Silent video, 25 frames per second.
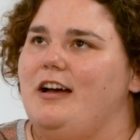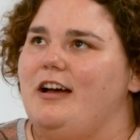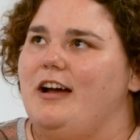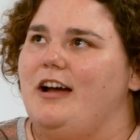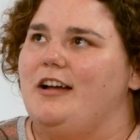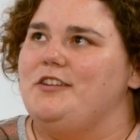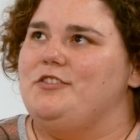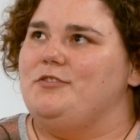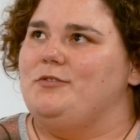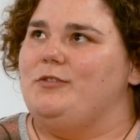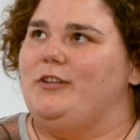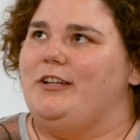
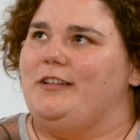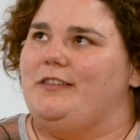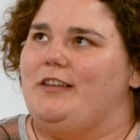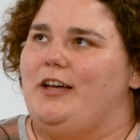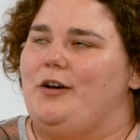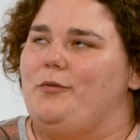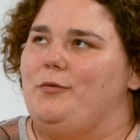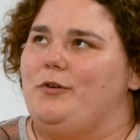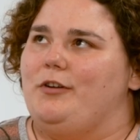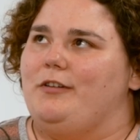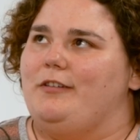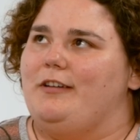I do like
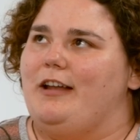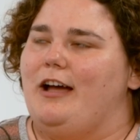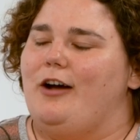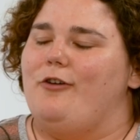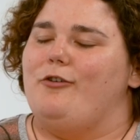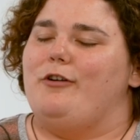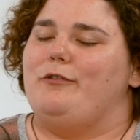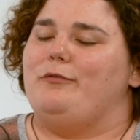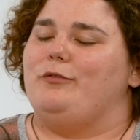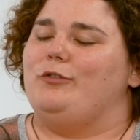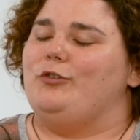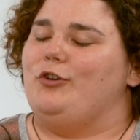that one.
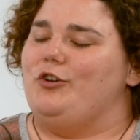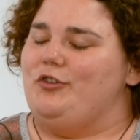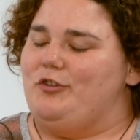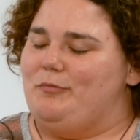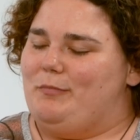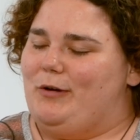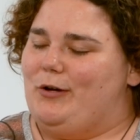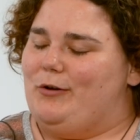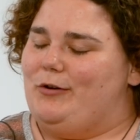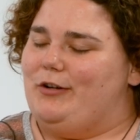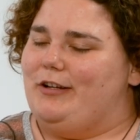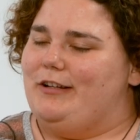Now I've learned
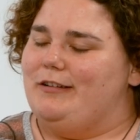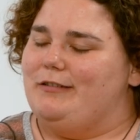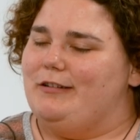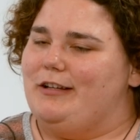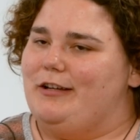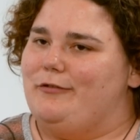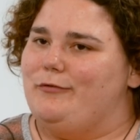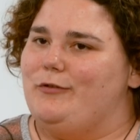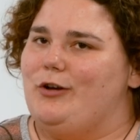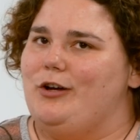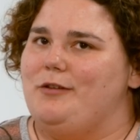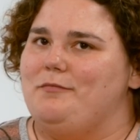about it.
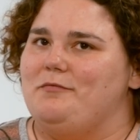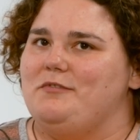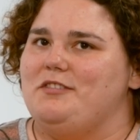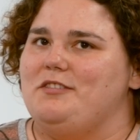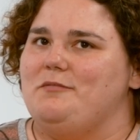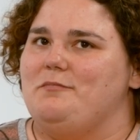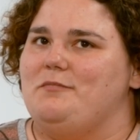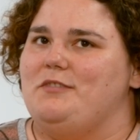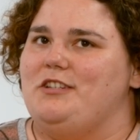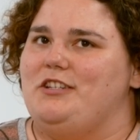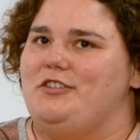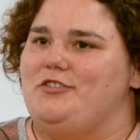I've got
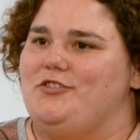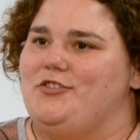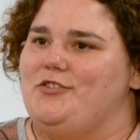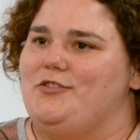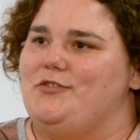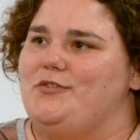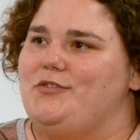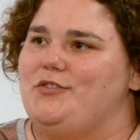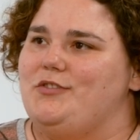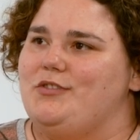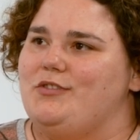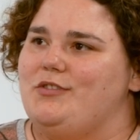some
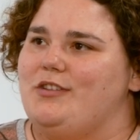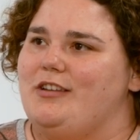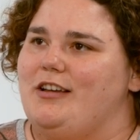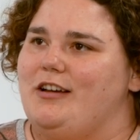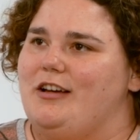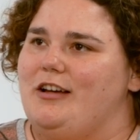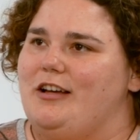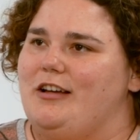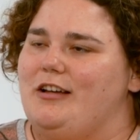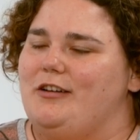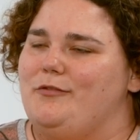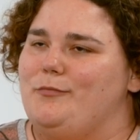teachers
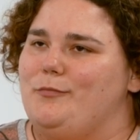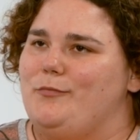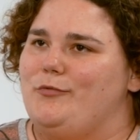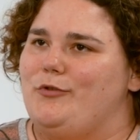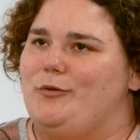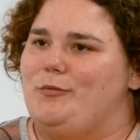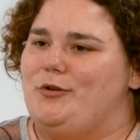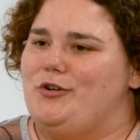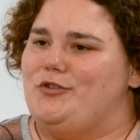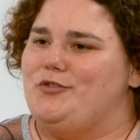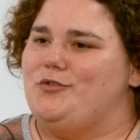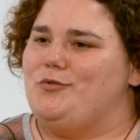
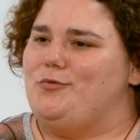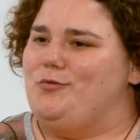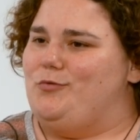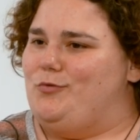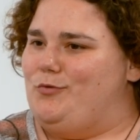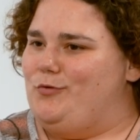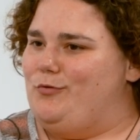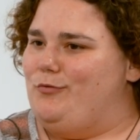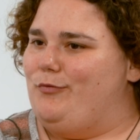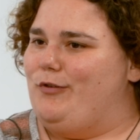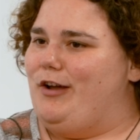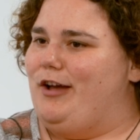from our school
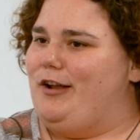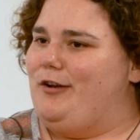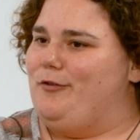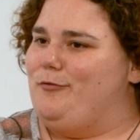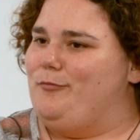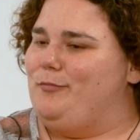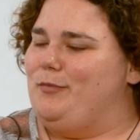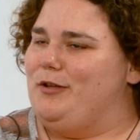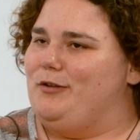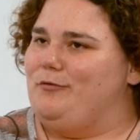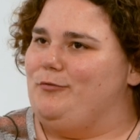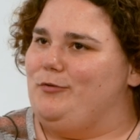who've kind
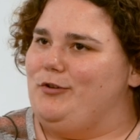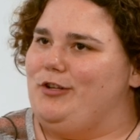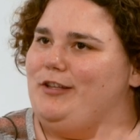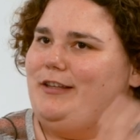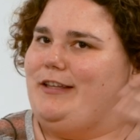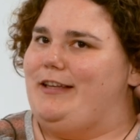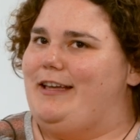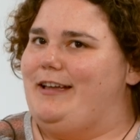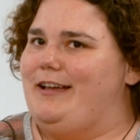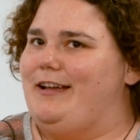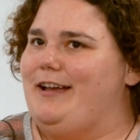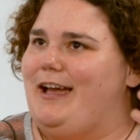of been
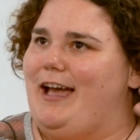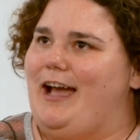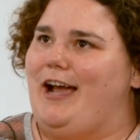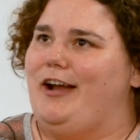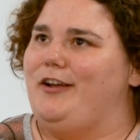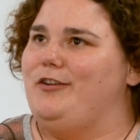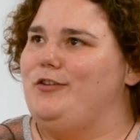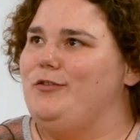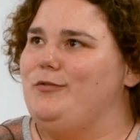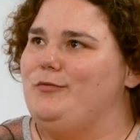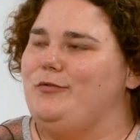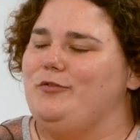really
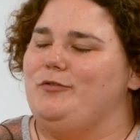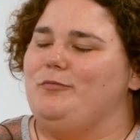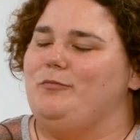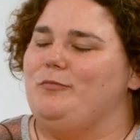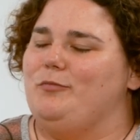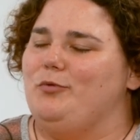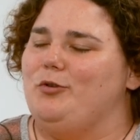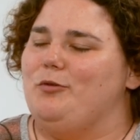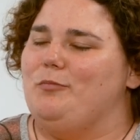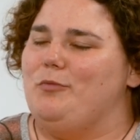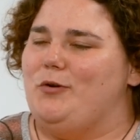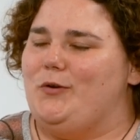active in
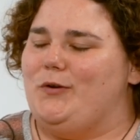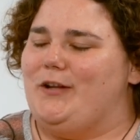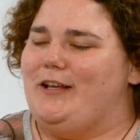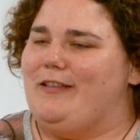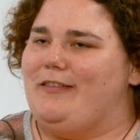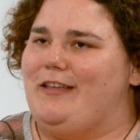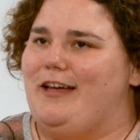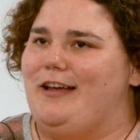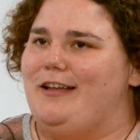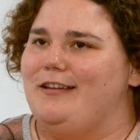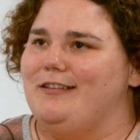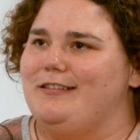
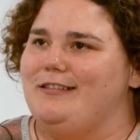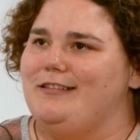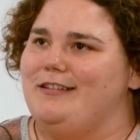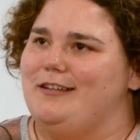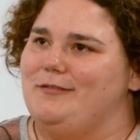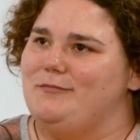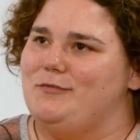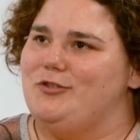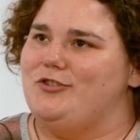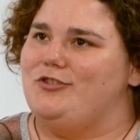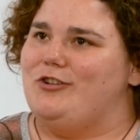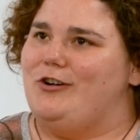promoting that.
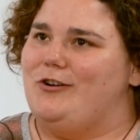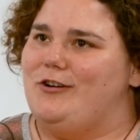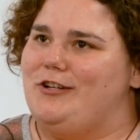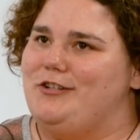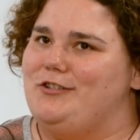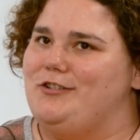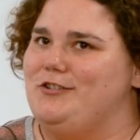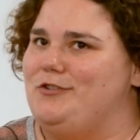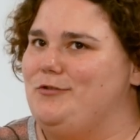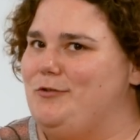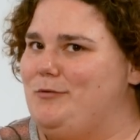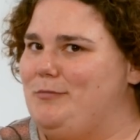I'm starting
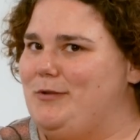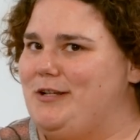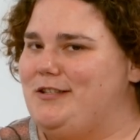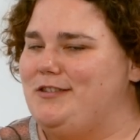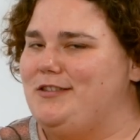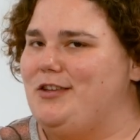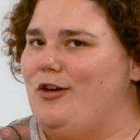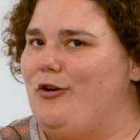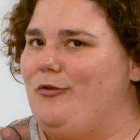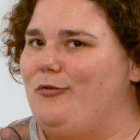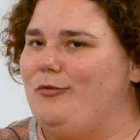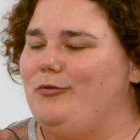to do it
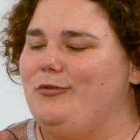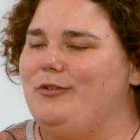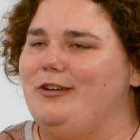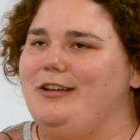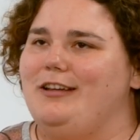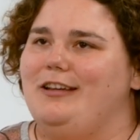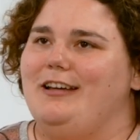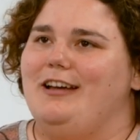myself.